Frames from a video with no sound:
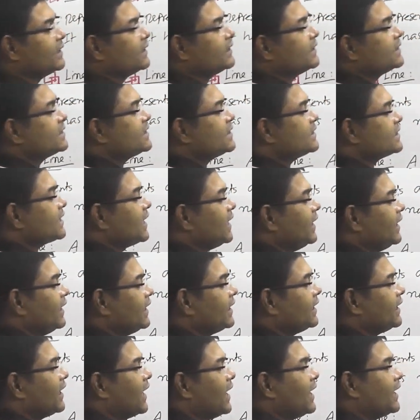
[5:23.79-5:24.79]
This is a
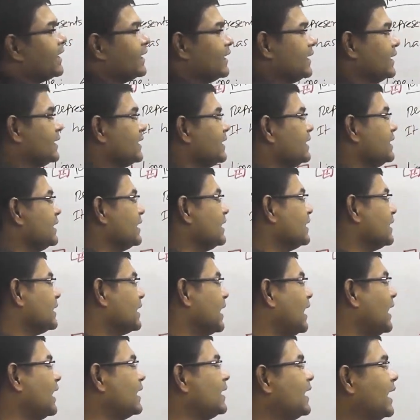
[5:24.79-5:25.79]
line.
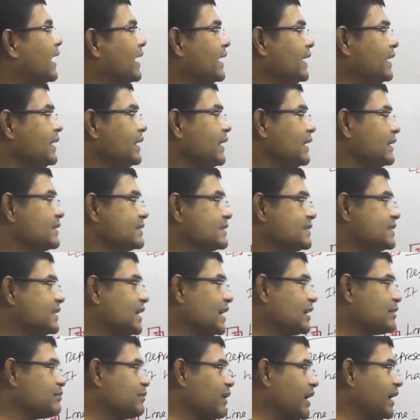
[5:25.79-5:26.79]
A line
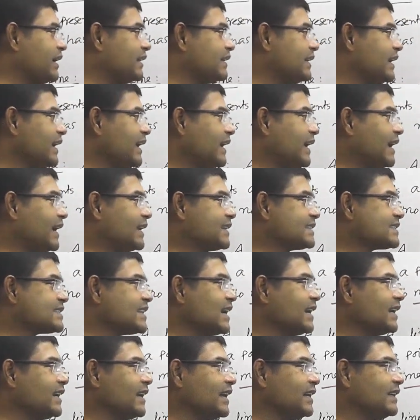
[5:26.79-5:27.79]
segment
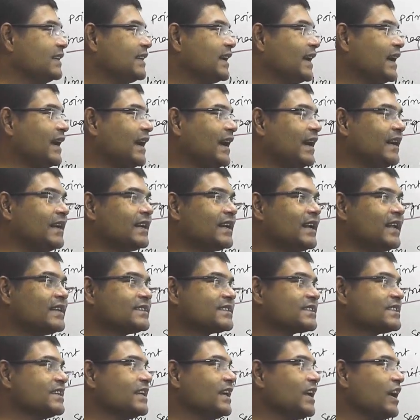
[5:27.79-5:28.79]
extended
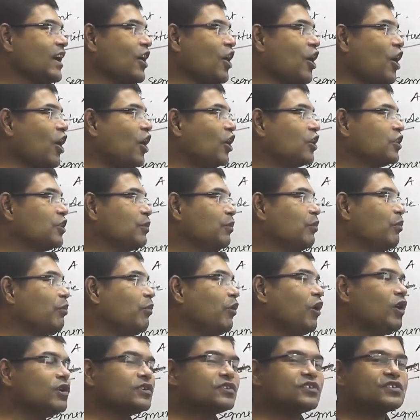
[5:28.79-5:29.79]
endlessly on
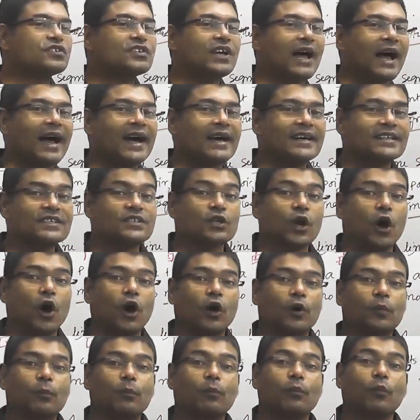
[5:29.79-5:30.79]
both sides
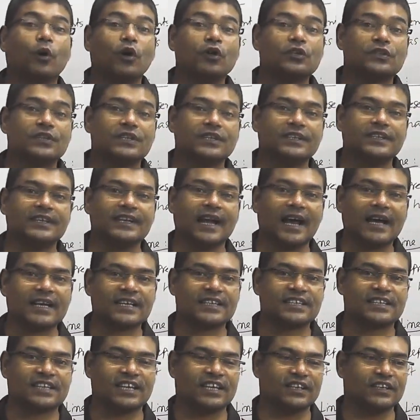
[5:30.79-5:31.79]
or both
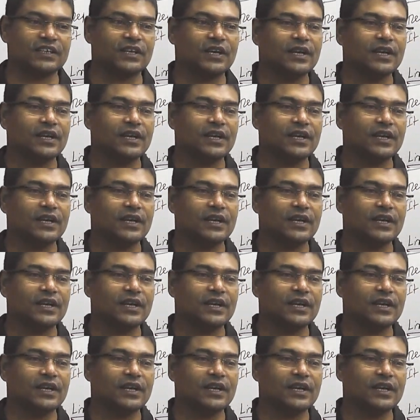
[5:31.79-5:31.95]
direction.